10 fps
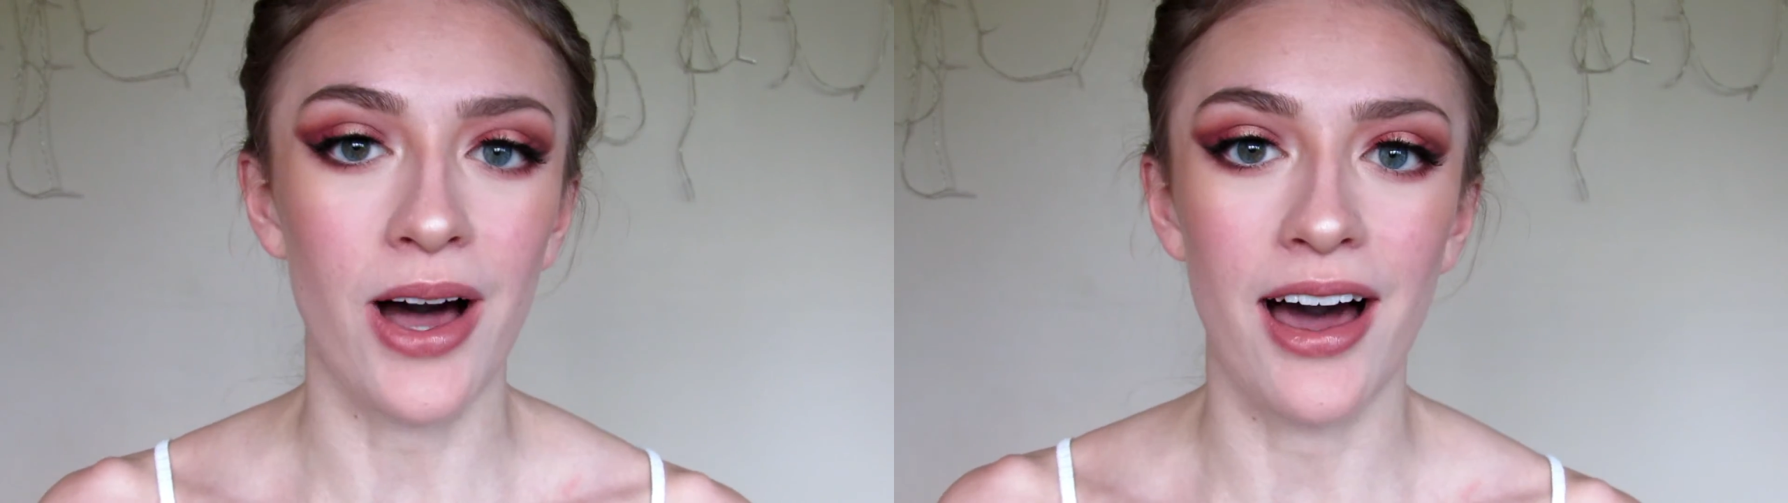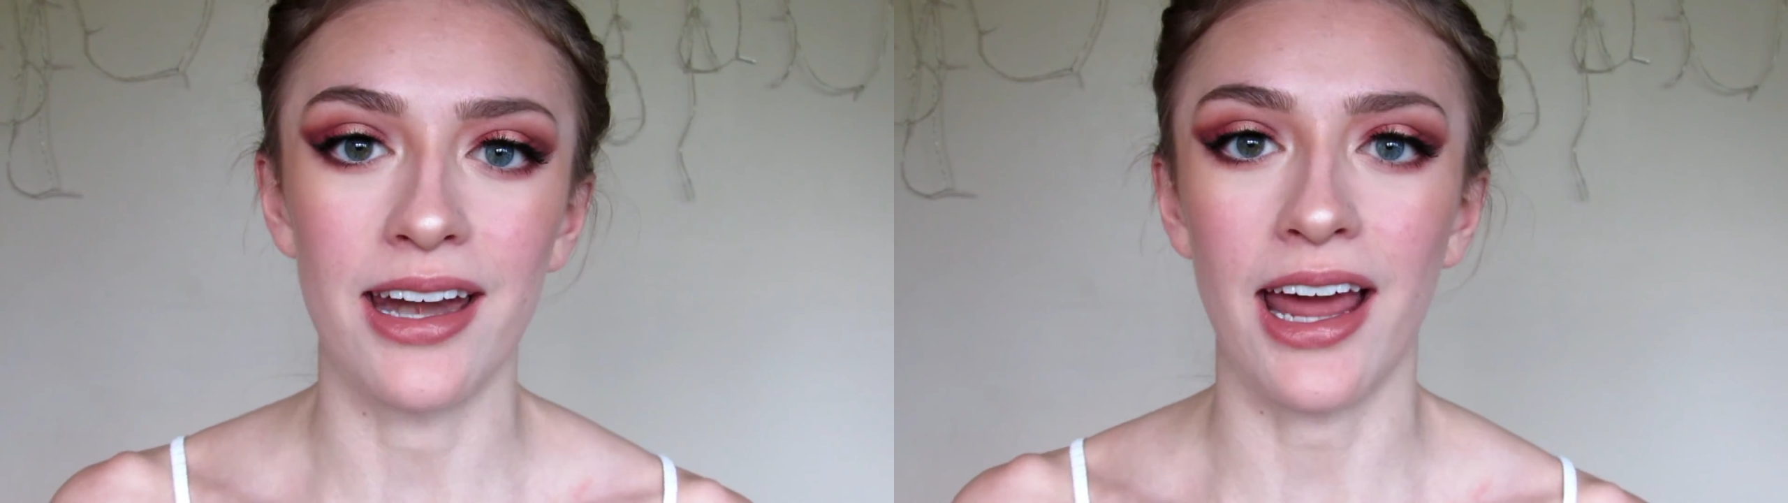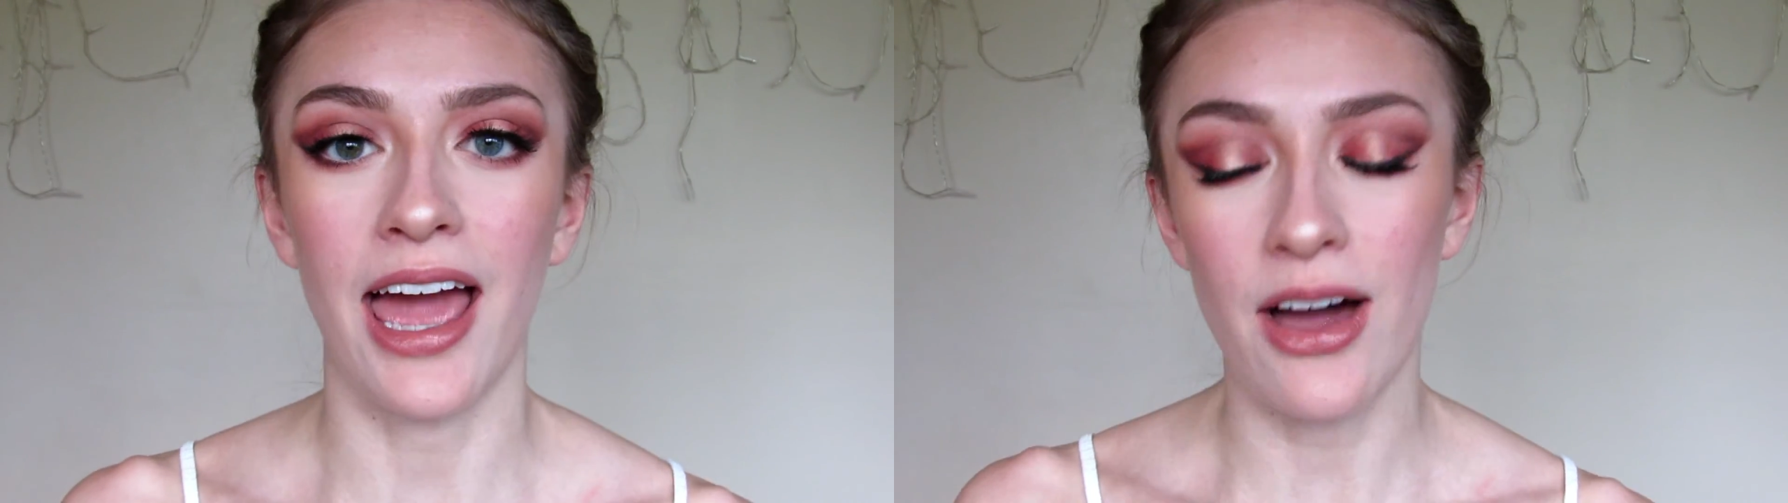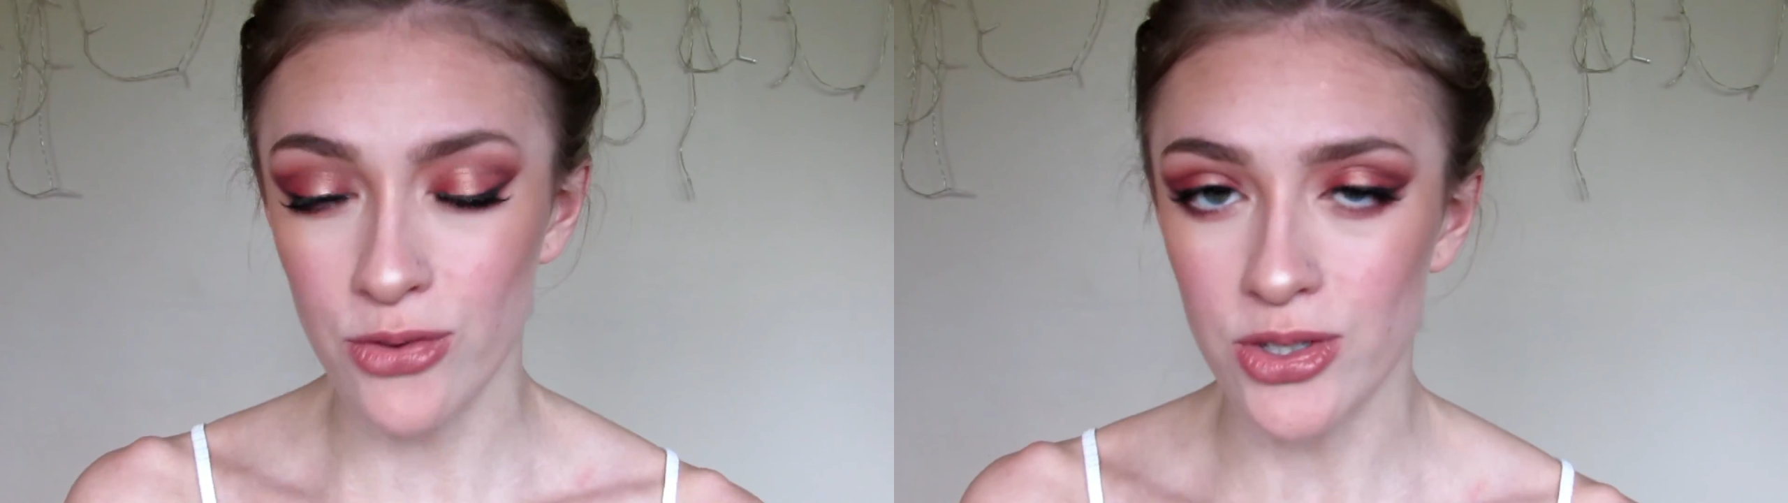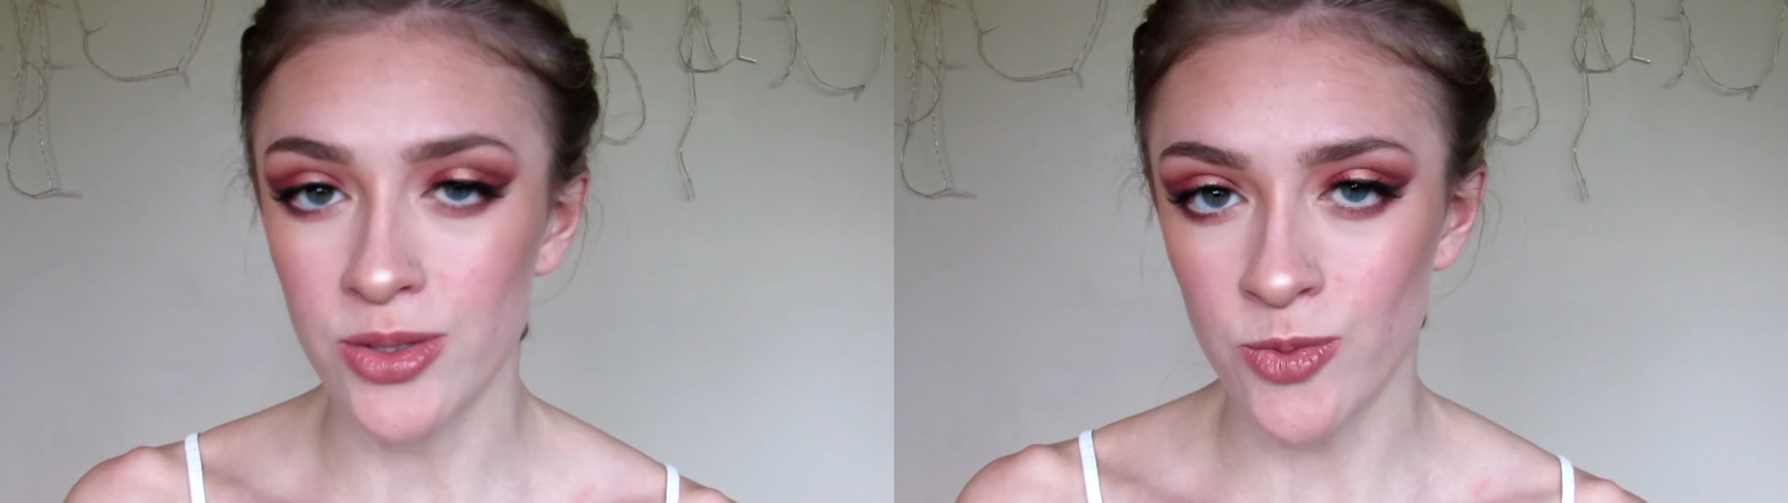but I
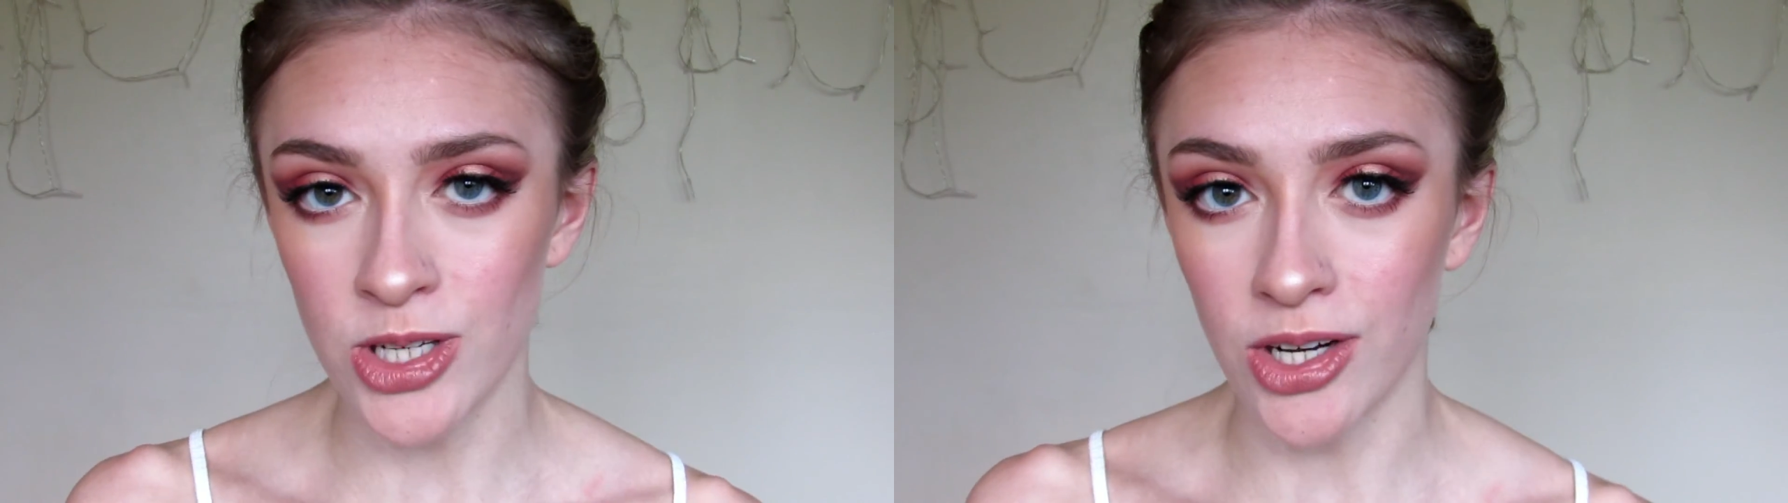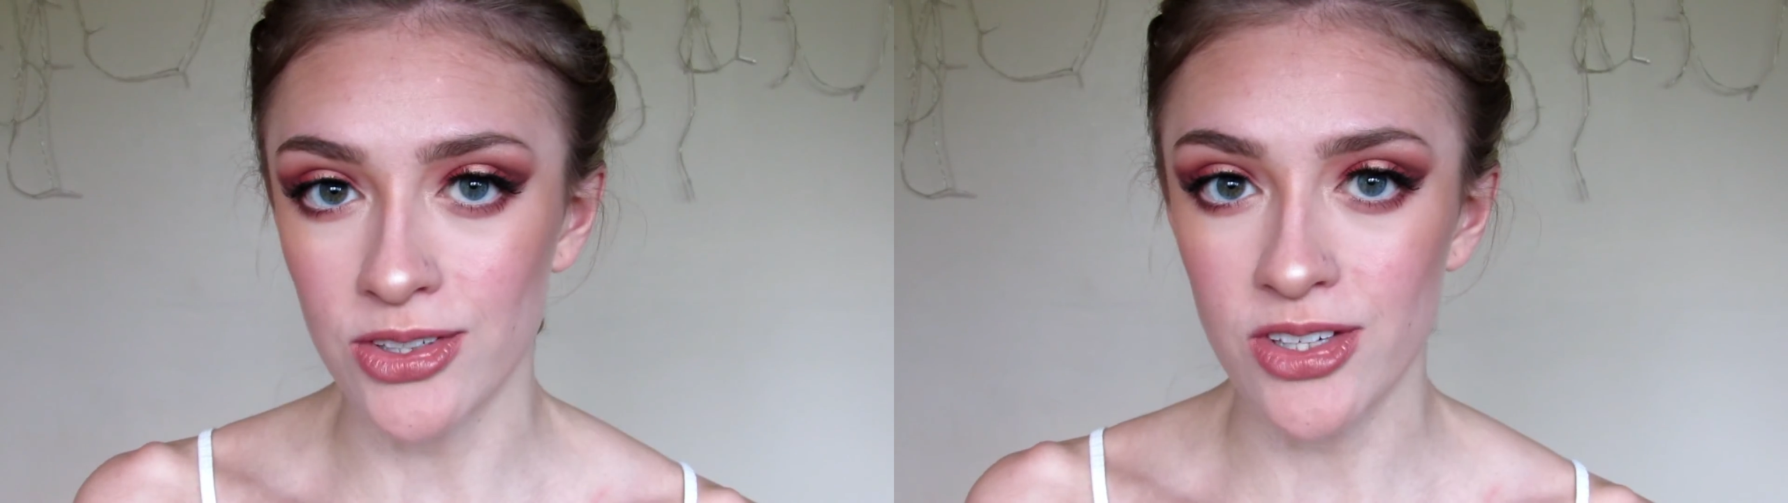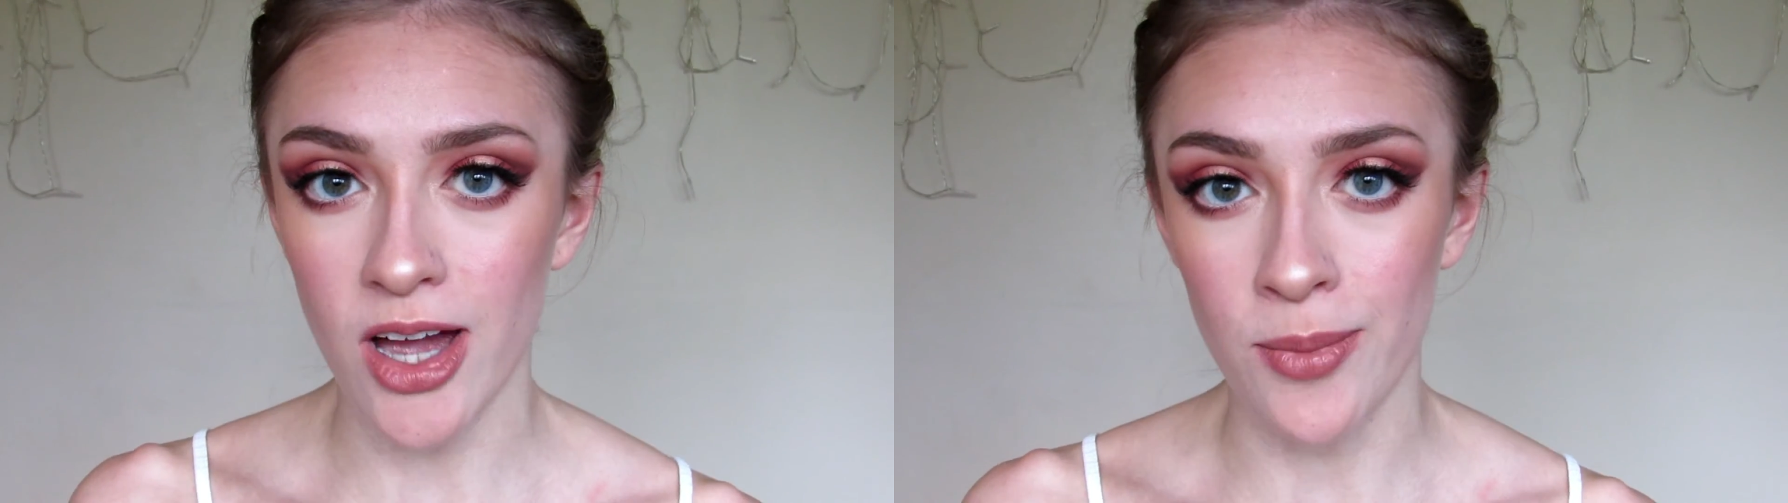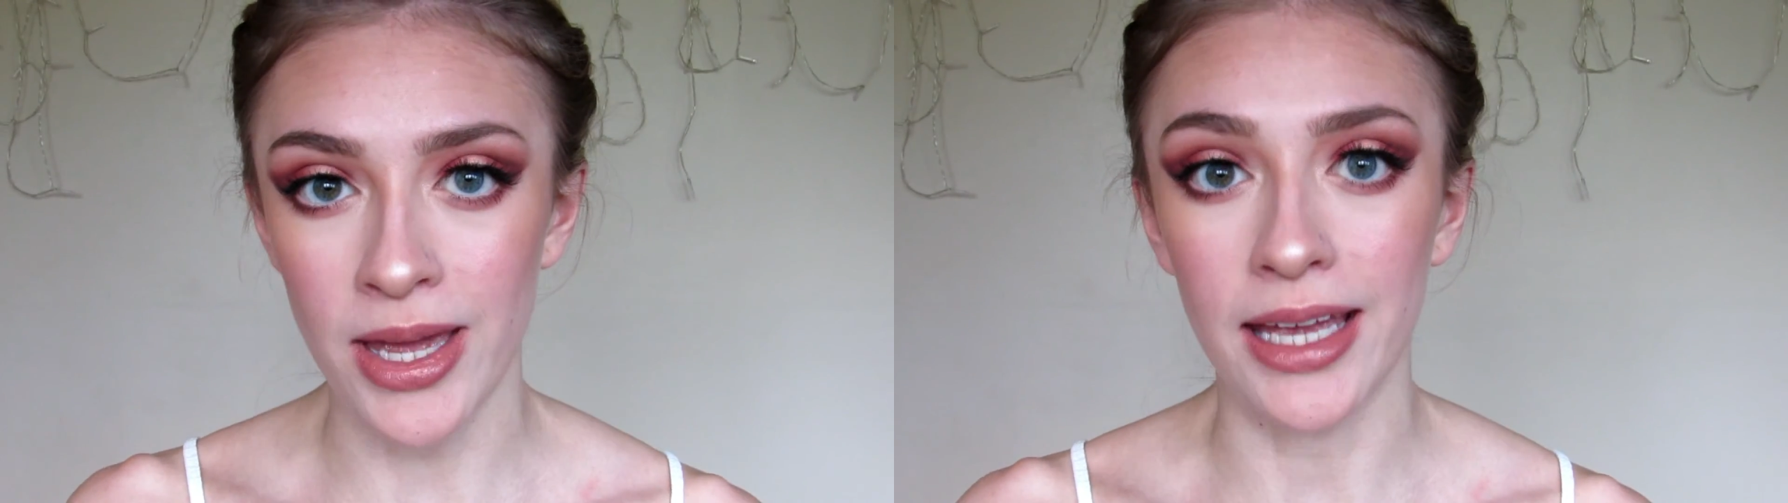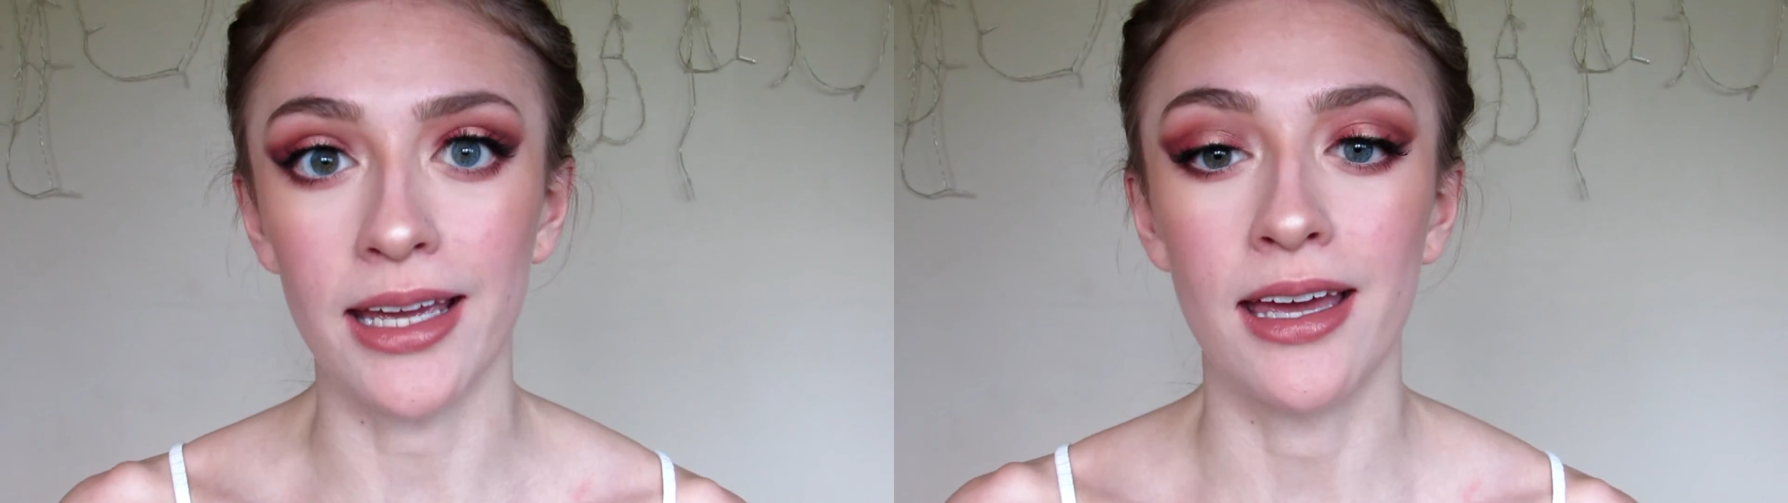have got some videos
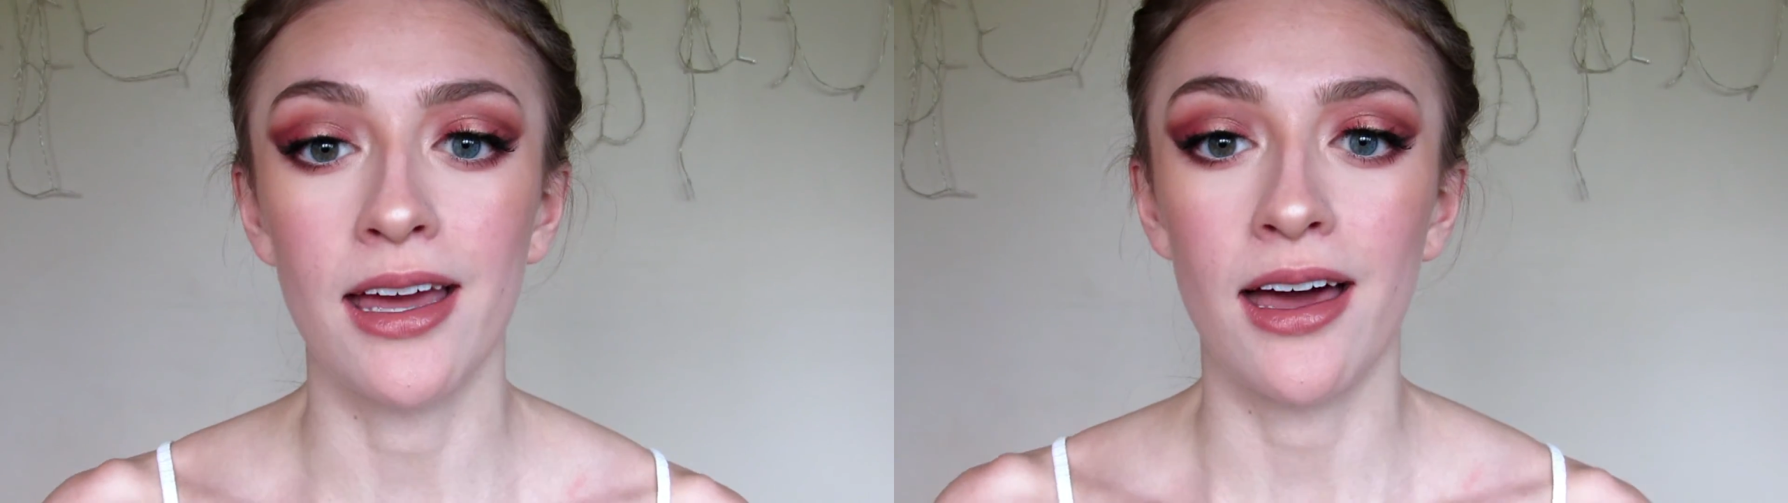coming.